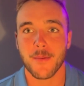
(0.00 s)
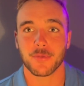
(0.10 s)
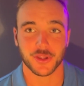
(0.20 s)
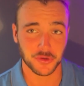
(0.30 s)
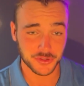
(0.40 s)

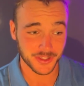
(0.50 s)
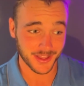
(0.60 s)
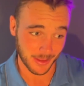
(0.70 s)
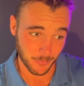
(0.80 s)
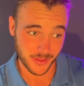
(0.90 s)
But usually
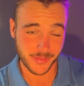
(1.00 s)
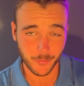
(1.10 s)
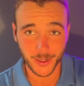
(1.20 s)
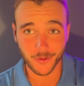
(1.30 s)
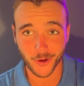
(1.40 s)
they win
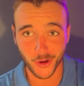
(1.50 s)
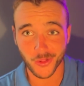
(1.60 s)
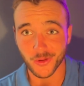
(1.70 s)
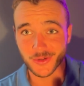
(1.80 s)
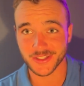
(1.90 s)
three in a row,
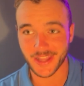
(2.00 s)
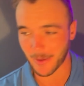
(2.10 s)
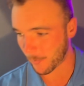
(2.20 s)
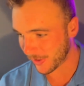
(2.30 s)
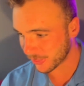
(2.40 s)
lose a
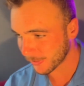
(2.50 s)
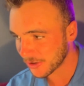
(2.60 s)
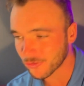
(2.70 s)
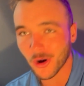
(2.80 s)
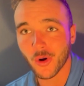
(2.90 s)
game. Win three in
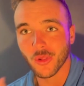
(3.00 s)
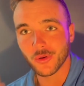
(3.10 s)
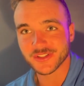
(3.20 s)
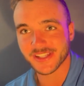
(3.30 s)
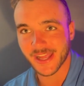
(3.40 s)
a row,
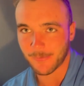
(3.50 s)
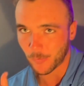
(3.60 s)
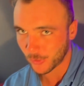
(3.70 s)
lose a game.